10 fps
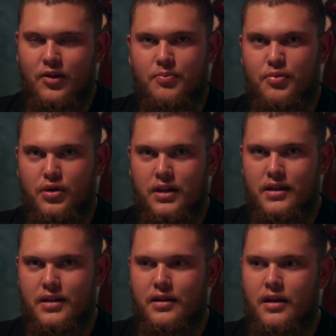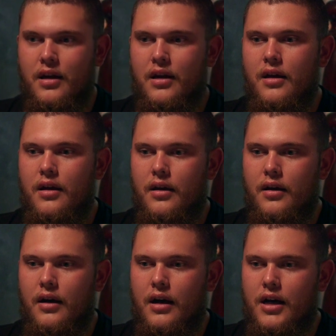booklet
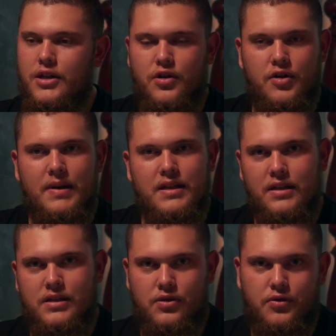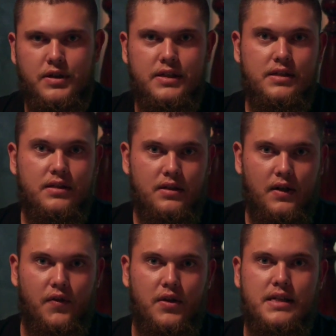documenting the stories
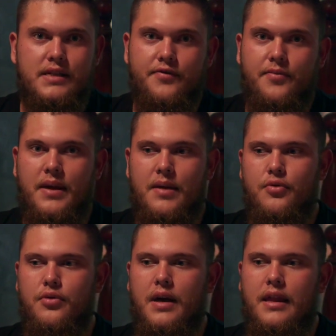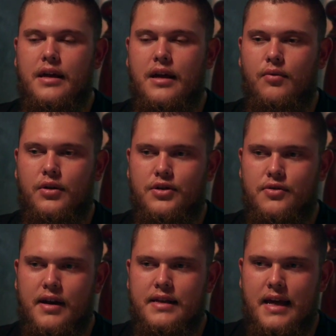of all these different people, and then I want to
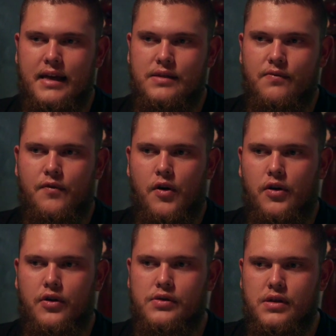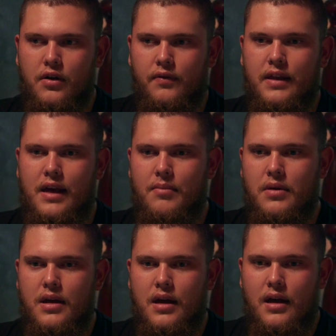try and take some photos of them
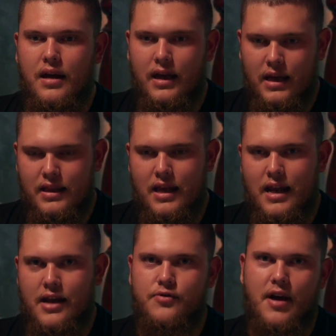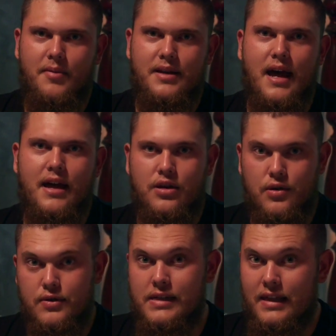in their natural habitat
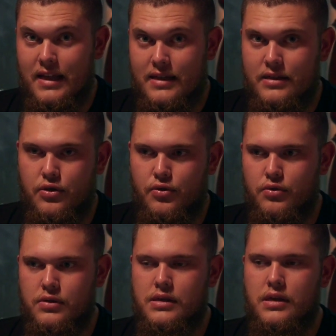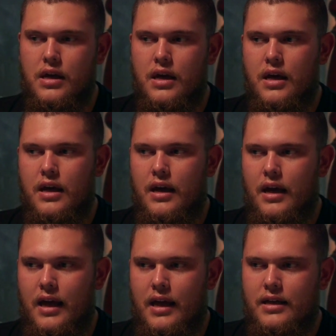using these tools,
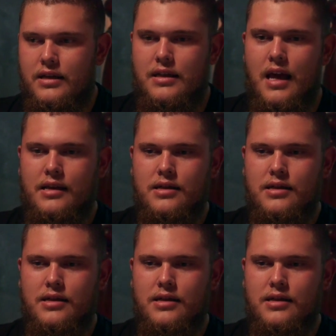and yeah,